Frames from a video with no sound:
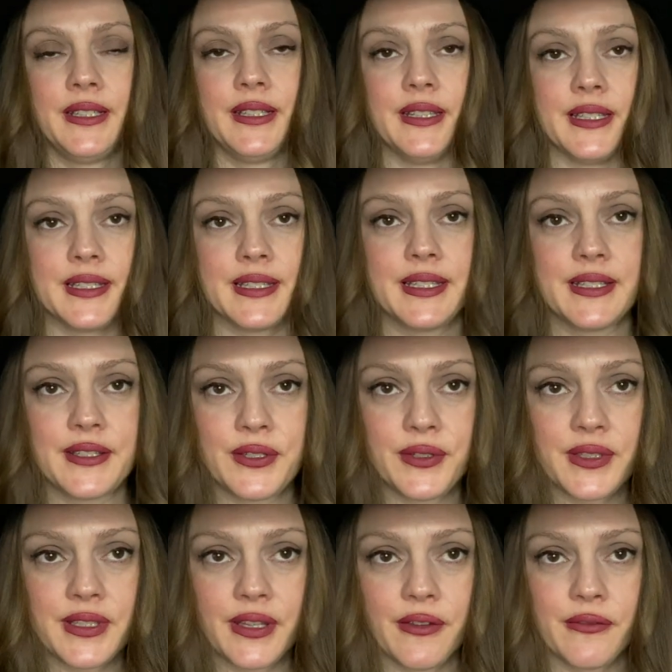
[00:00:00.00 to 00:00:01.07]
listening to
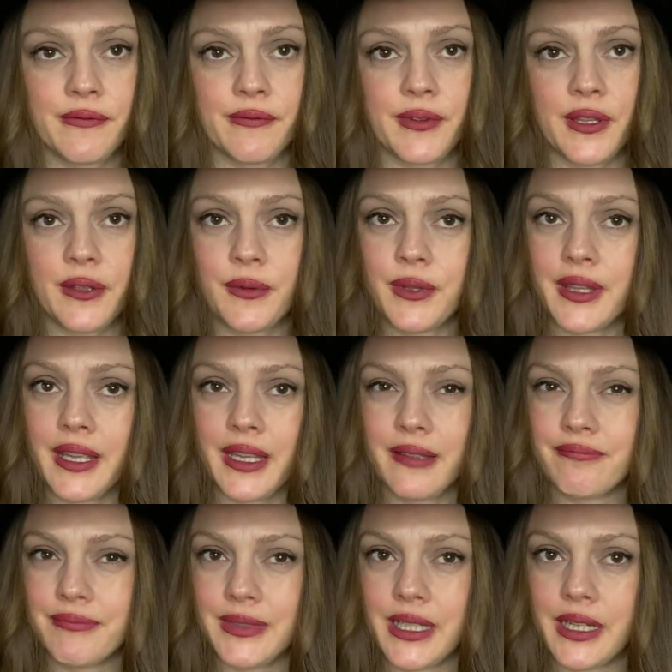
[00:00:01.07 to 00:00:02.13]
yourself when you were like,
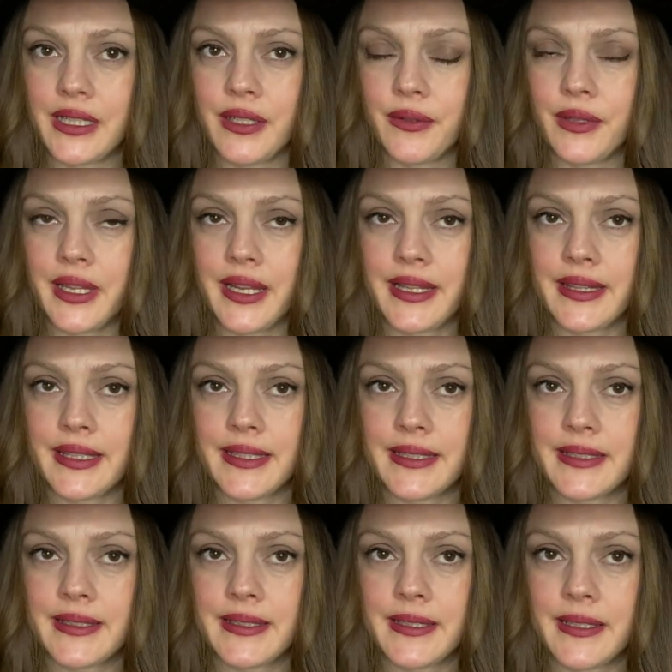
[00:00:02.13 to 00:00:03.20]
I don't like
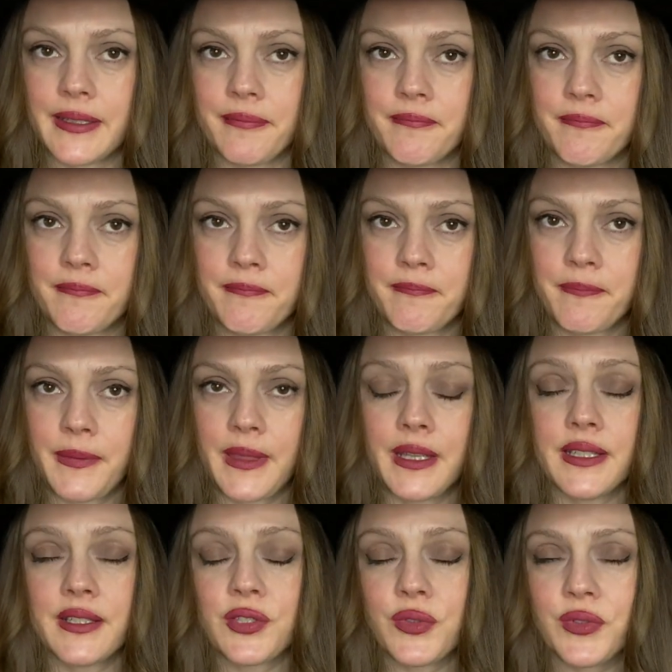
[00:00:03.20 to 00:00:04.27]
this. You
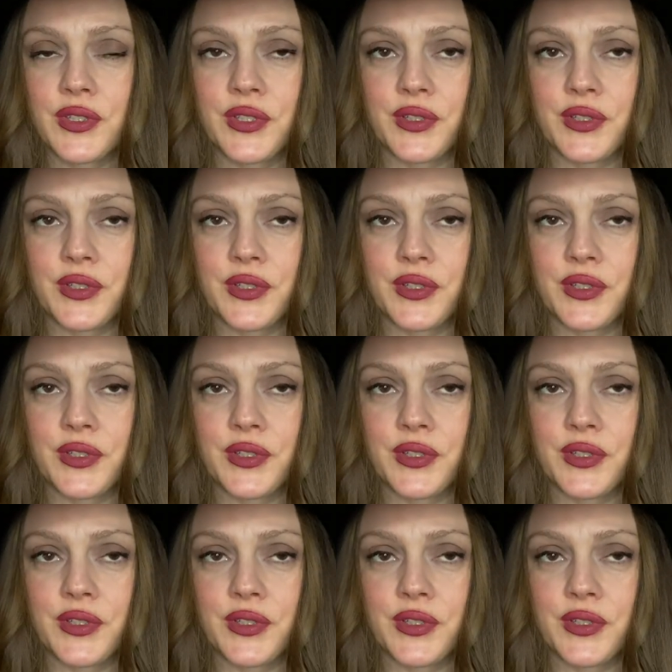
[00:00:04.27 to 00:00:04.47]
didn't trust